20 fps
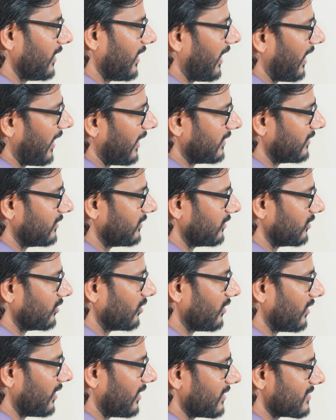and
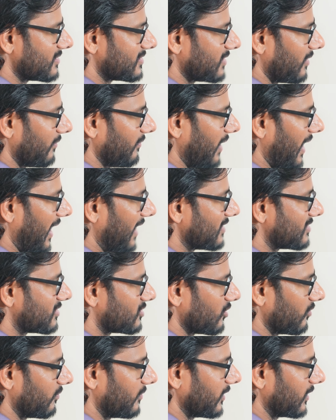you learn some else
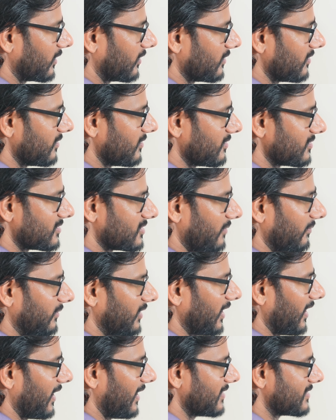topic,
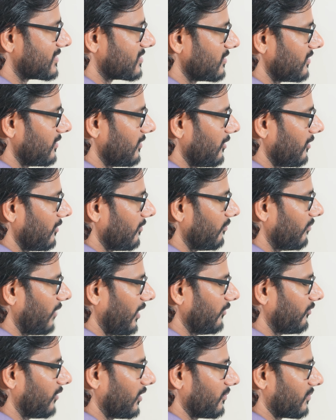something else by
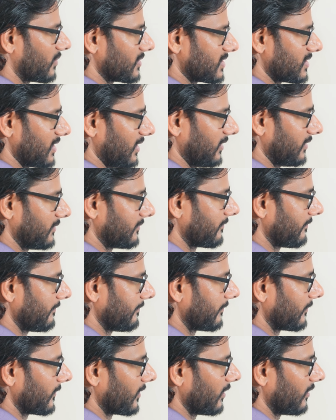1%.
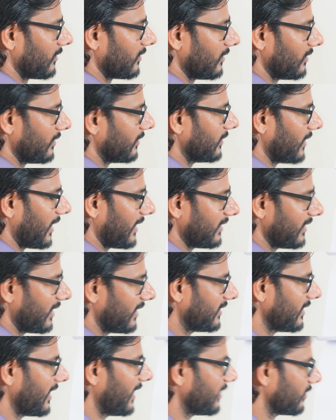And at
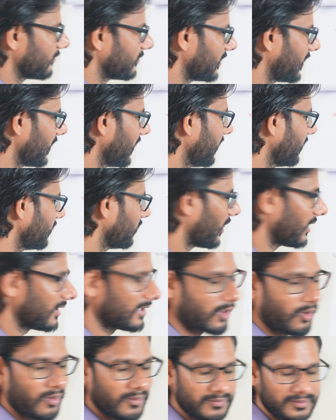the end of the day, you are
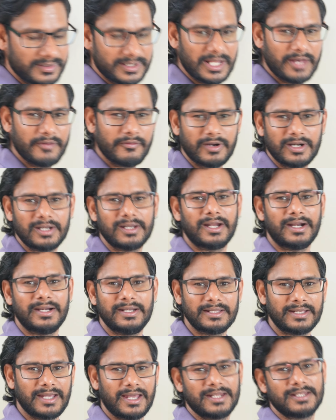never
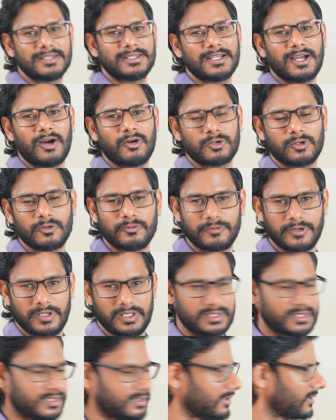learning anything out of it.
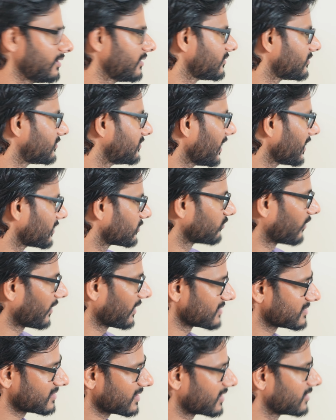That's what
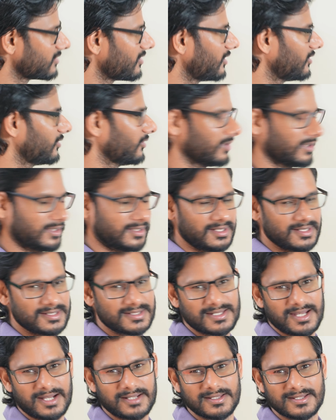exactly you are doing
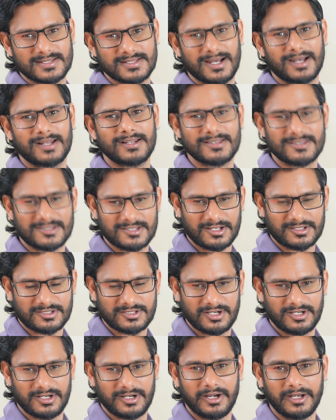inside this
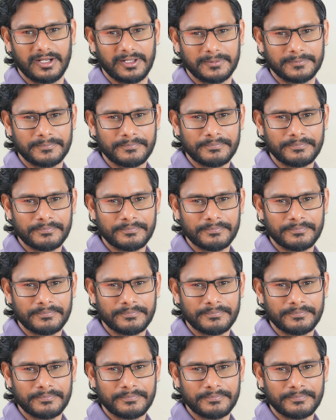unstructured learning.